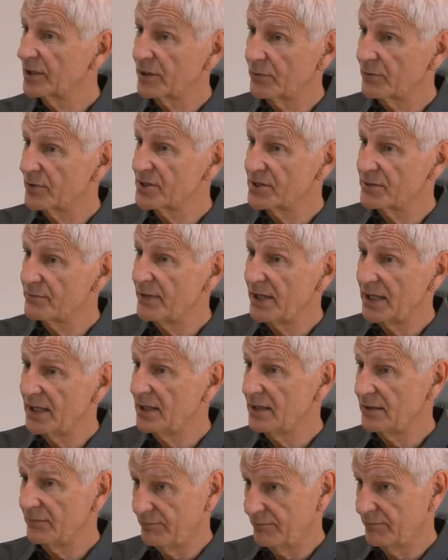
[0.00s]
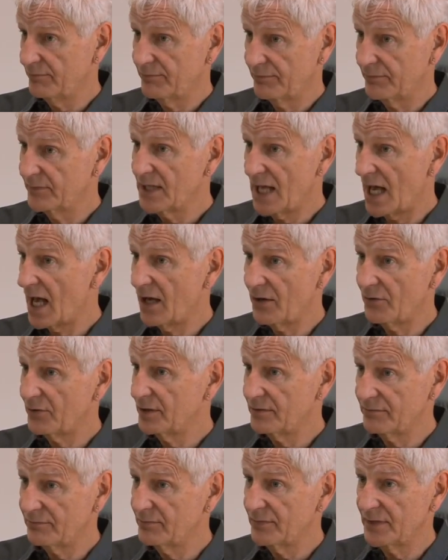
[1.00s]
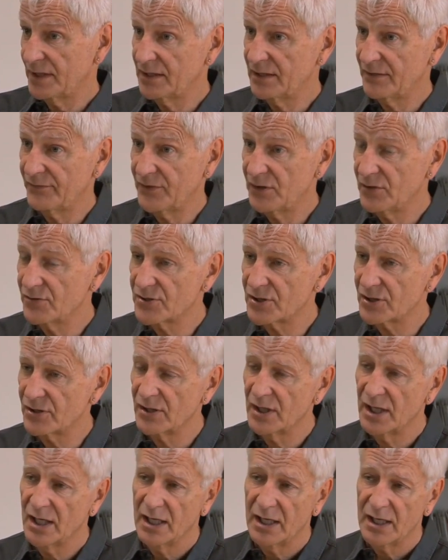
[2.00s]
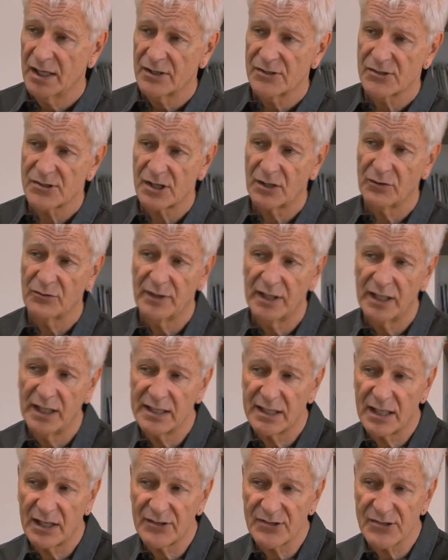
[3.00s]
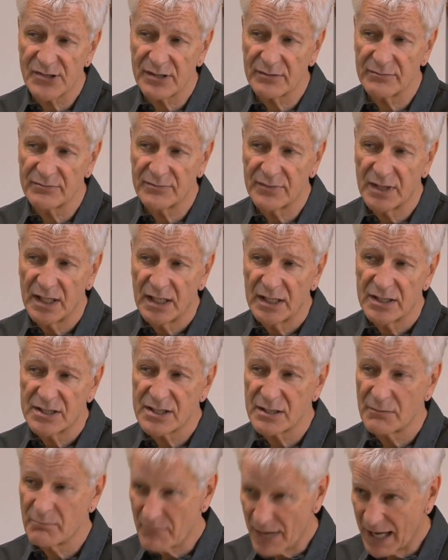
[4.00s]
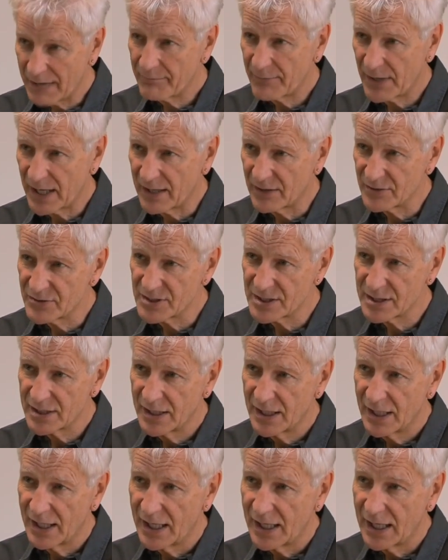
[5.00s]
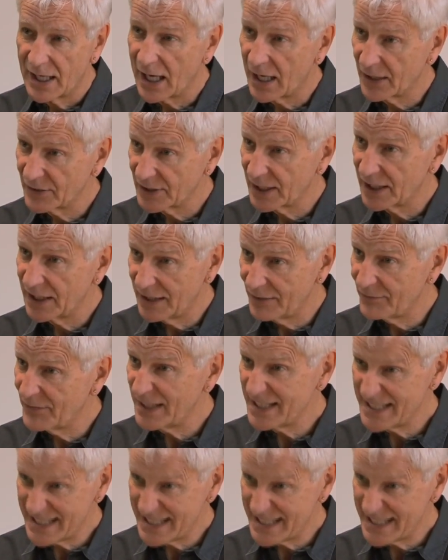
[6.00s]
where they want to be now and in the future. So it asks them to map out how they live